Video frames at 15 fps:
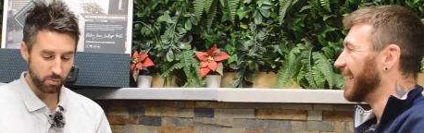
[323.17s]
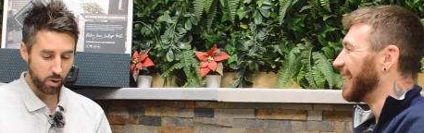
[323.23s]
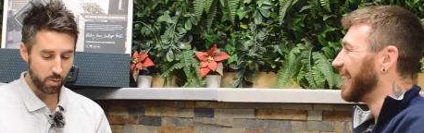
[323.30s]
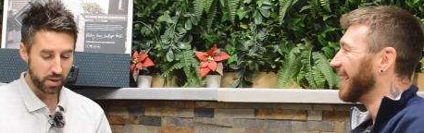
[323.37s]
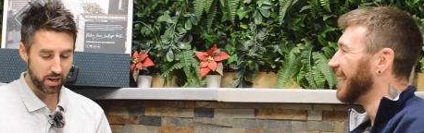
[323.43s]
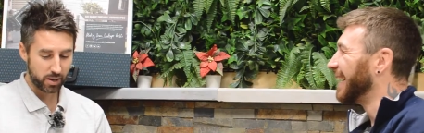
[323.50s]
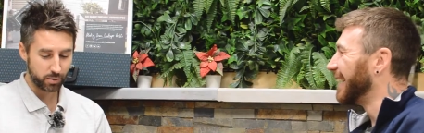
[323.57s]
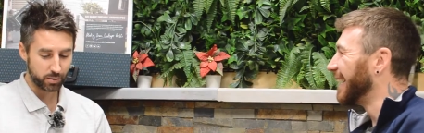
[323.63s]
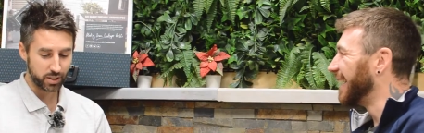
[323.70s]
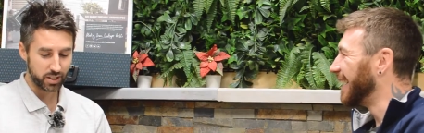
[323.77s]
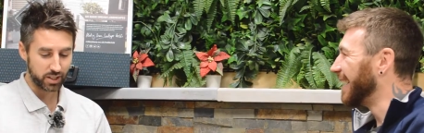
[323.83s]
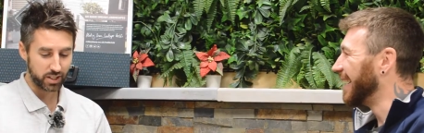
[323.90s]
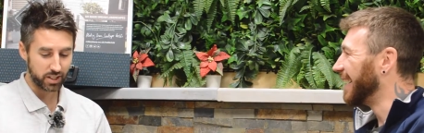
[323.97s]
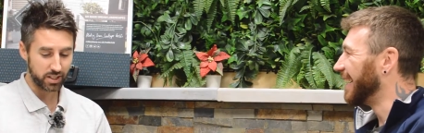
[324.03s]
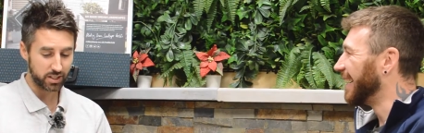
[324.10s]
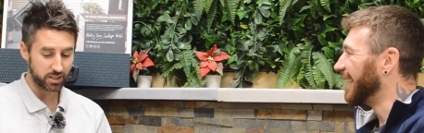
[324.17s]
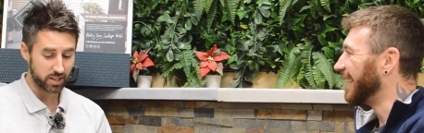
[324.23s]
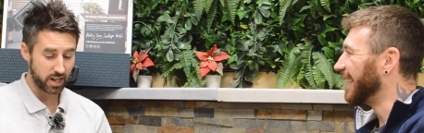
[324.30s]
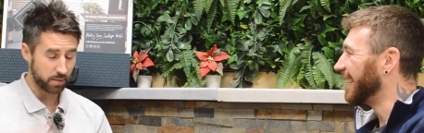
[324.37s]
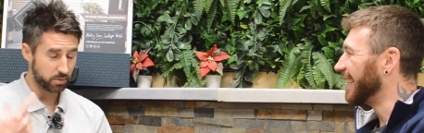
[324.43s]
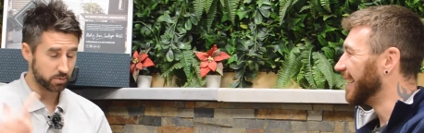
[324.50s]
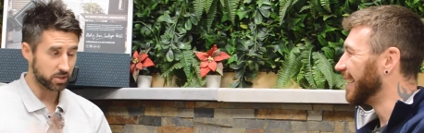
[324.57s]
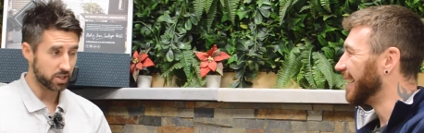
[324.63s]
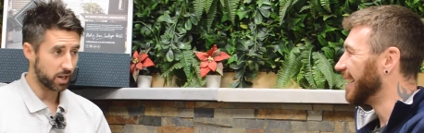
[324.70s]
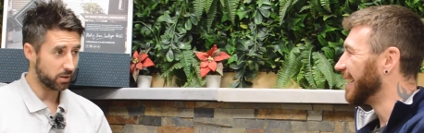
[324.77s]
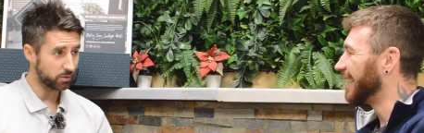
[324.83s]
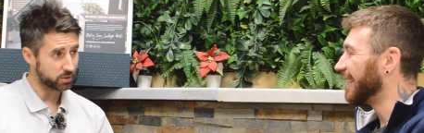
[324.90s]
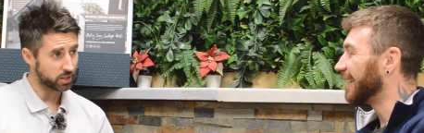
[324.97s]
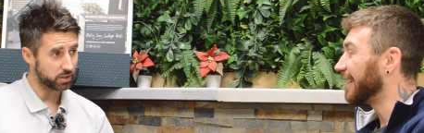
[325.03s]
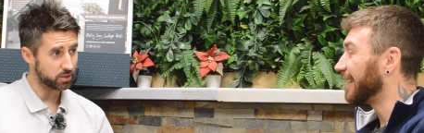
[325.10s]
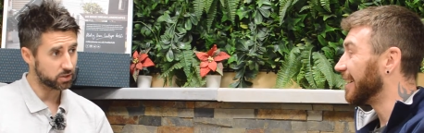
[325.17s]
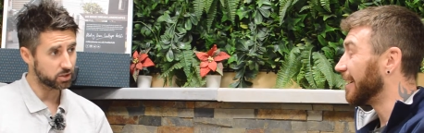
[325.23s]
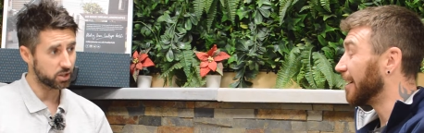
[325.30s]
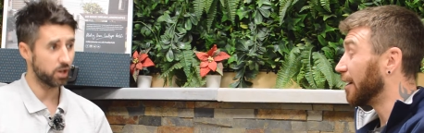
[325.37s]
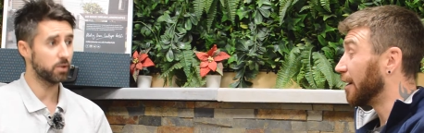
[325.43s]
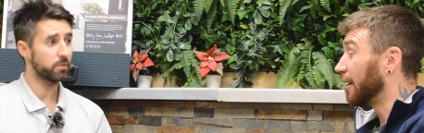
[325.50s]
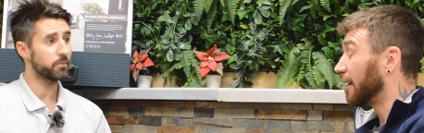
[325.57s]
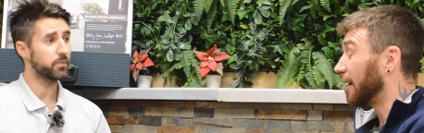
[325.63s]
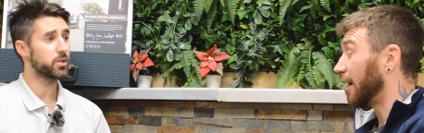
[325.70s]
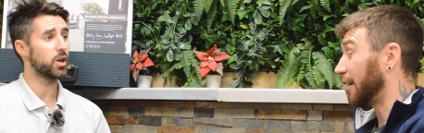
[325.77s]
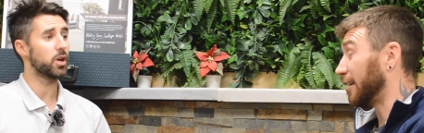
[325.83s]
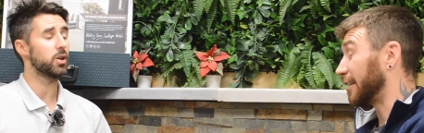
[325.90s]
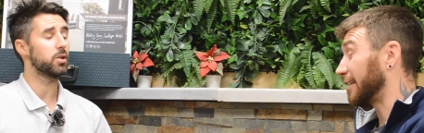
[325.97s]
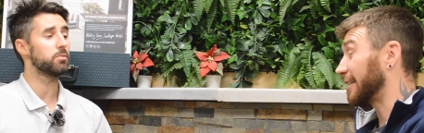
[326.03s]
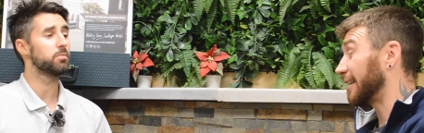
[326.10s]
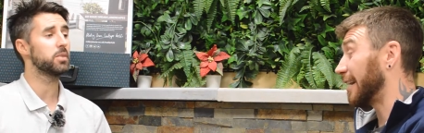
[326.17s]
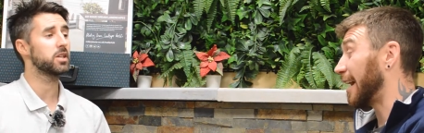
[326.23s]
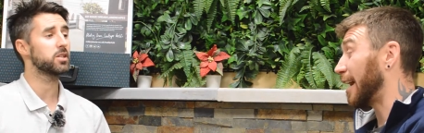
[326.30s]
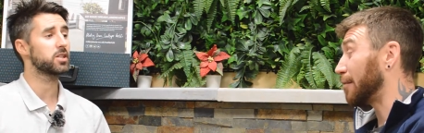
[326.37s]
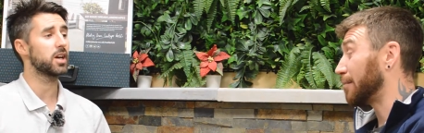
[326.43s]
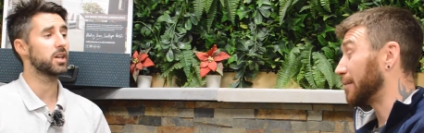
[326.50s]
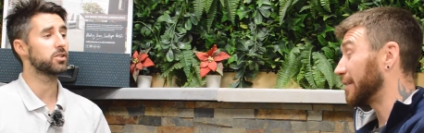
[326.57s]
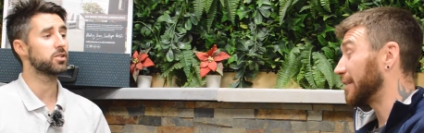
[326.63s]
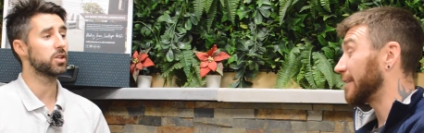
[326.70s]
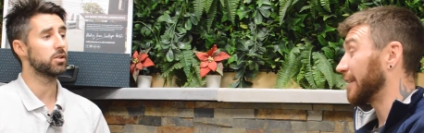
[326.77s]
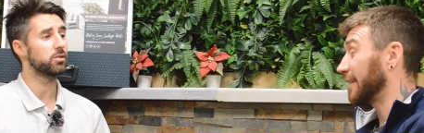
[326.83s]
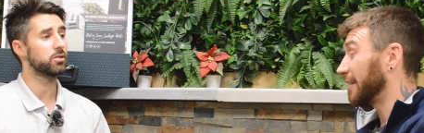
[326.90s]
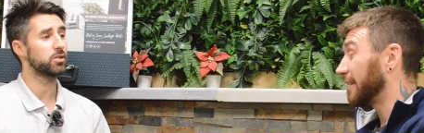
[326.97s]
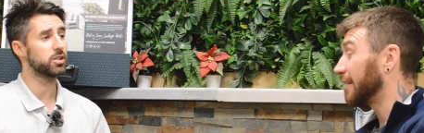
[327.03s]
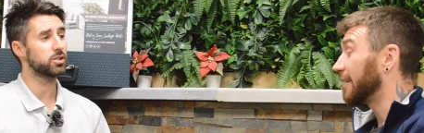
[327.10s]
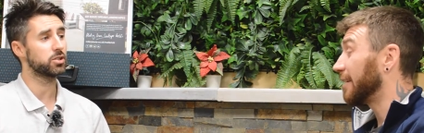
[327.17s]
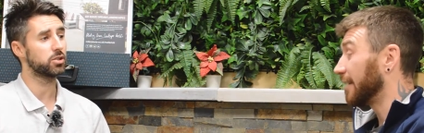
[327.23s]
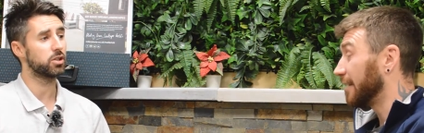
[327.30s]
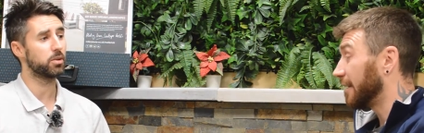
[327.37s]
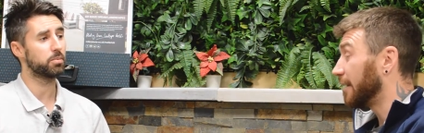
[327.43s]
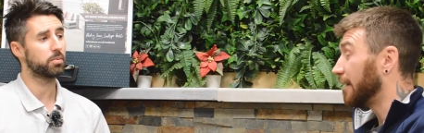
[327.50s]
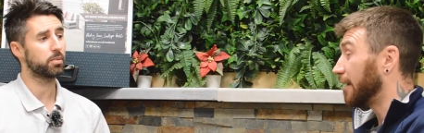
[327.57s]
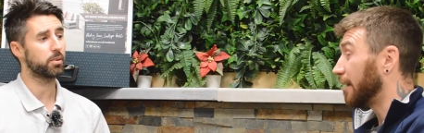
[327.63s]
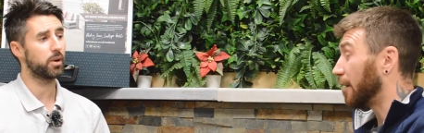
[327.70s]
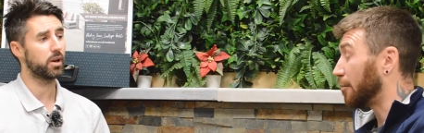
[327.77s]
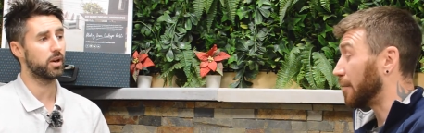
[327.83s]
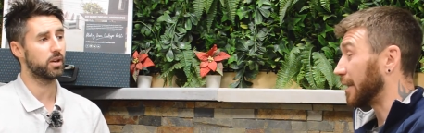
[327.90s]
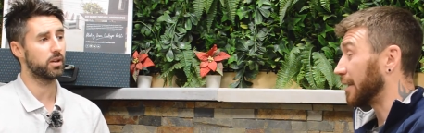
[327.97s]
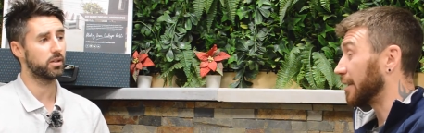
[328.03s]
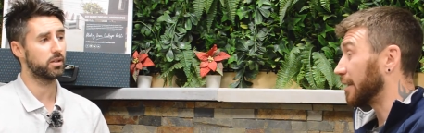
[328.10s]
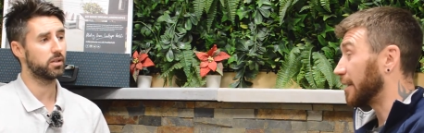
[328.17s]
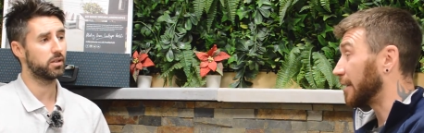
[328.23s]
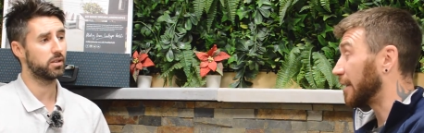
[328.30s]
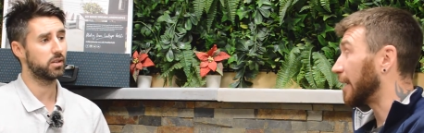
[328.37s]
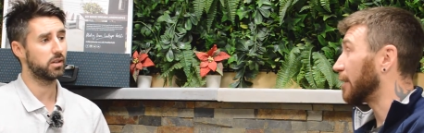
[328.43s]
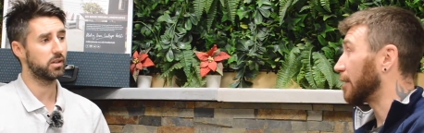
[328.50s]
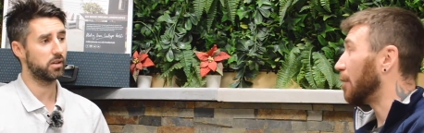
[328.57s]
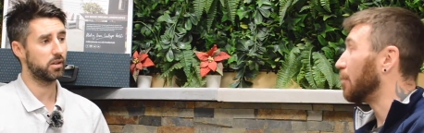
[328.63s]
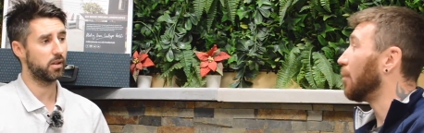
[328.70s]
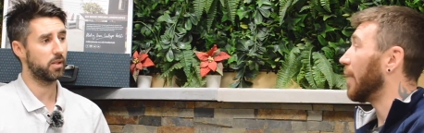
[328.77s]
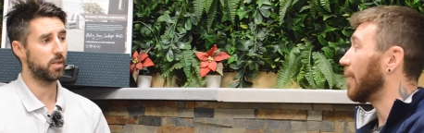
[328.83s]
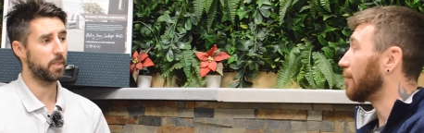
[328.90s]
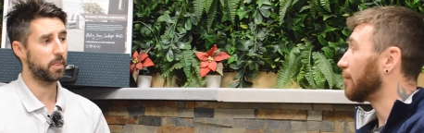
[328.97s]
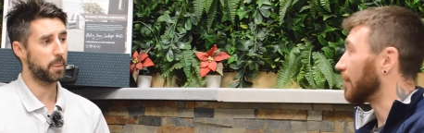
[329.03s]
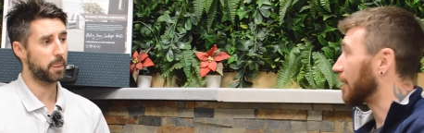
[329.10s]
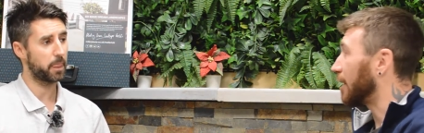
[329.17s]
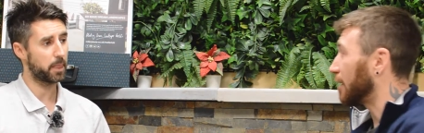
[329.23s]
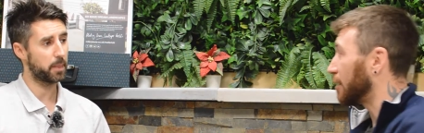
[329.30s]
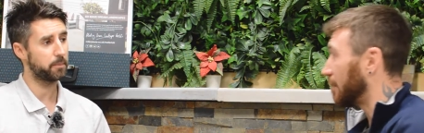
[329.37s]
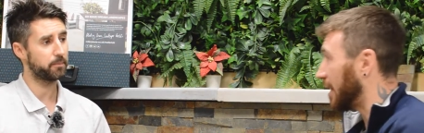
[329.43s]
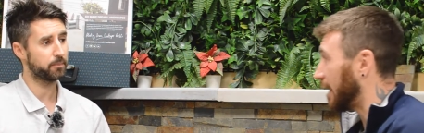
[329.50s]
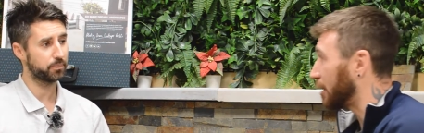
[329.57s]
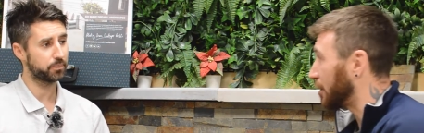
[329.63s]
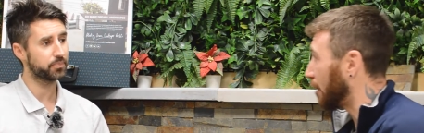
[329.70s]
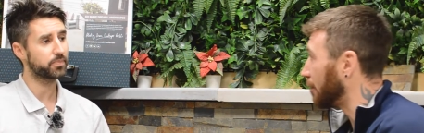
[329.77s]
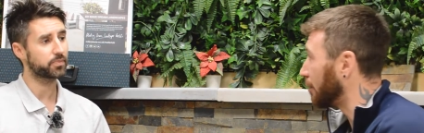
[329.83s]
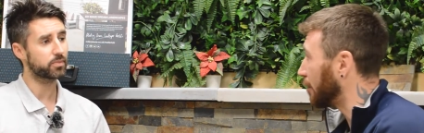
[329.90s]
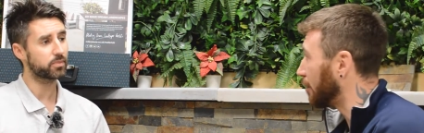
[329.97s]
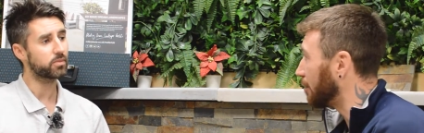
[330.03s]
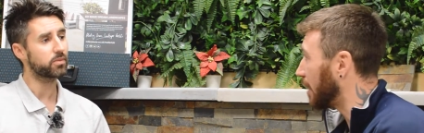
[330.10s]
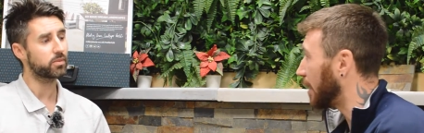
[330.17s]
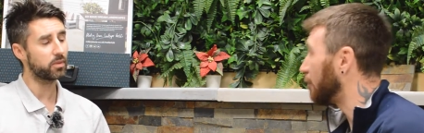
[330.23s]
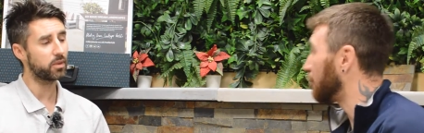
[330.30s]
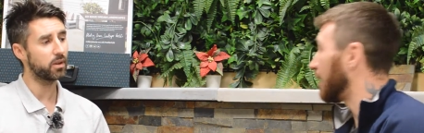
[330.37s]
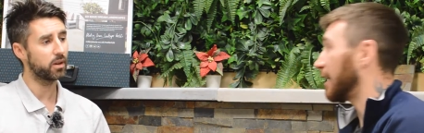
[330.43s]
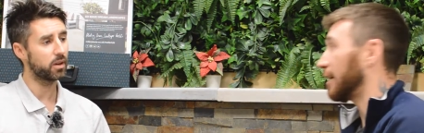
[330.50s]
Speaker 1: what about the slabs themselves then, the stones? So oh, the slabs. Sandstone
Speaker 2: on this job. I mean, they have done well. The customer, they chose them. They'd already